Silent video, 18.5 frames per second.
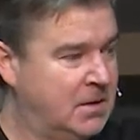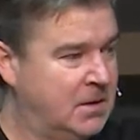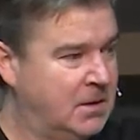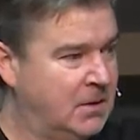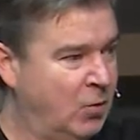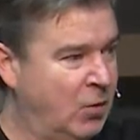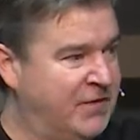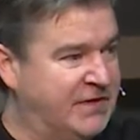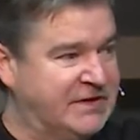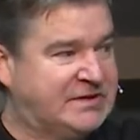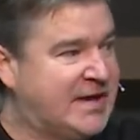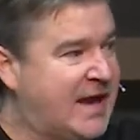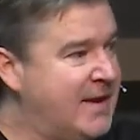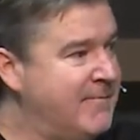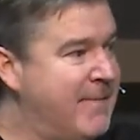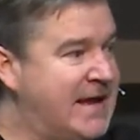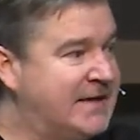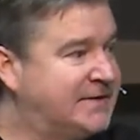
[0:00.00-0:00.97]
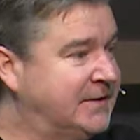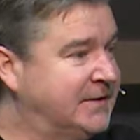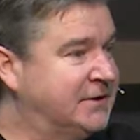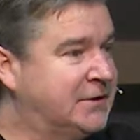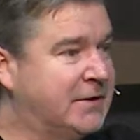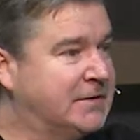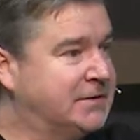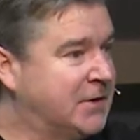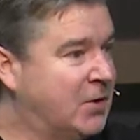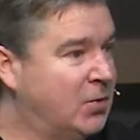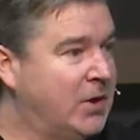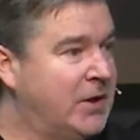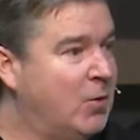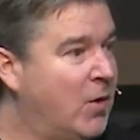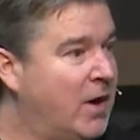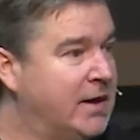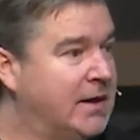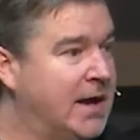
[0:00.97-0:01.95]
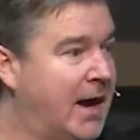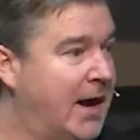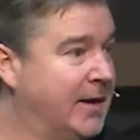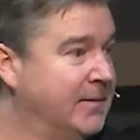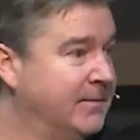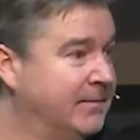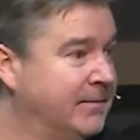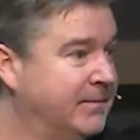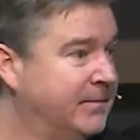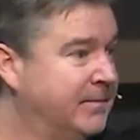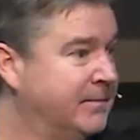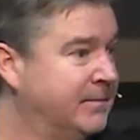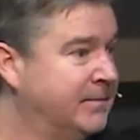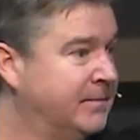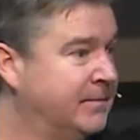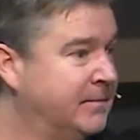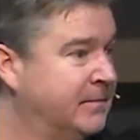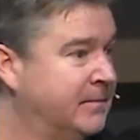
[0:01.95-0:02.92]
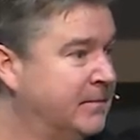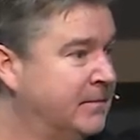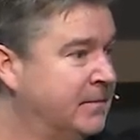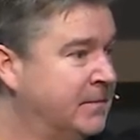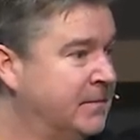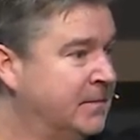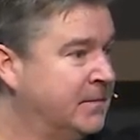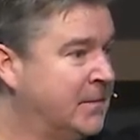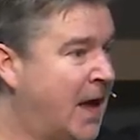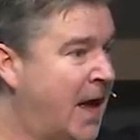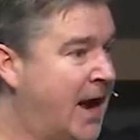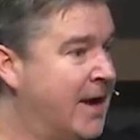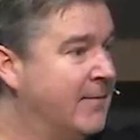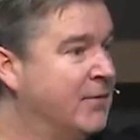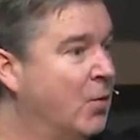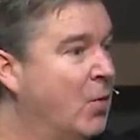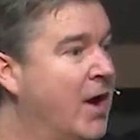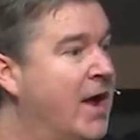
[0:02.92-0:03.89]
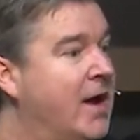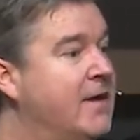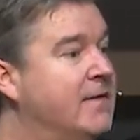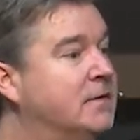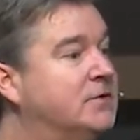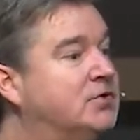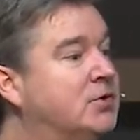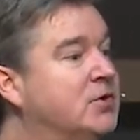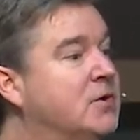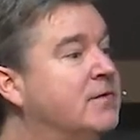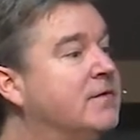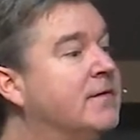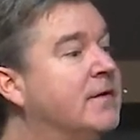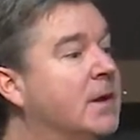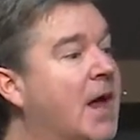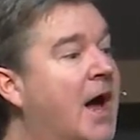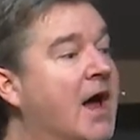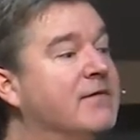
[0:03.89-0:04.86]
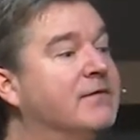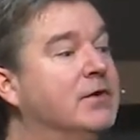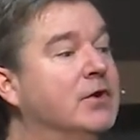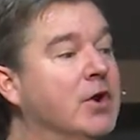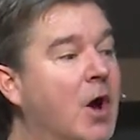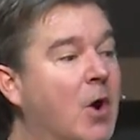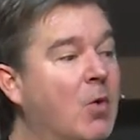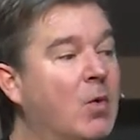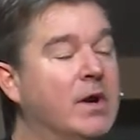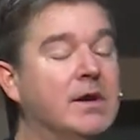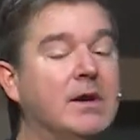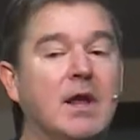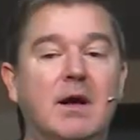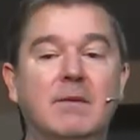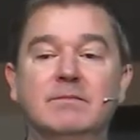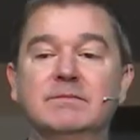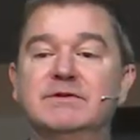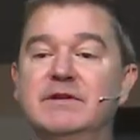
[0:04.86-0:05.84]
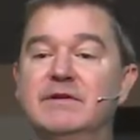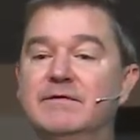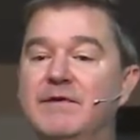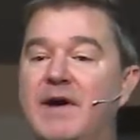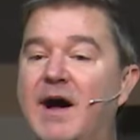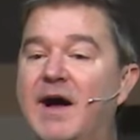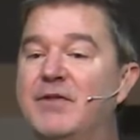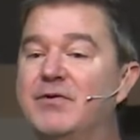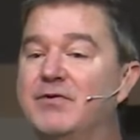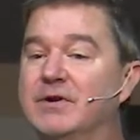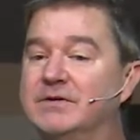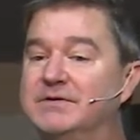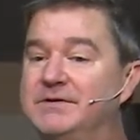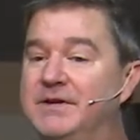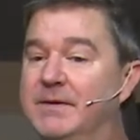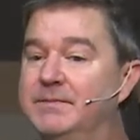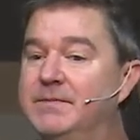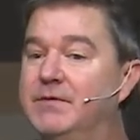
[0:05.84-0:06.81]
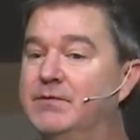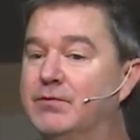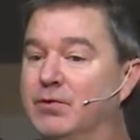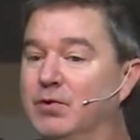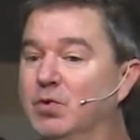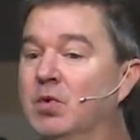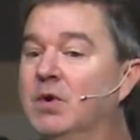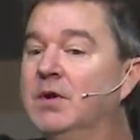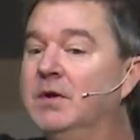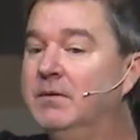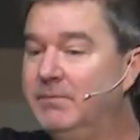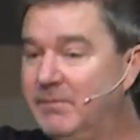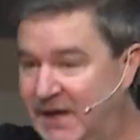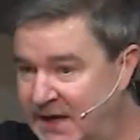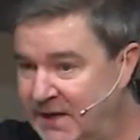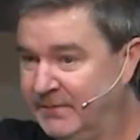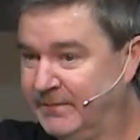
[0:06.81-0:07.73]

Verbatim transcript: with the same message there is only one God. I am the way, the truth, and the life. No one comes to the Father except through me.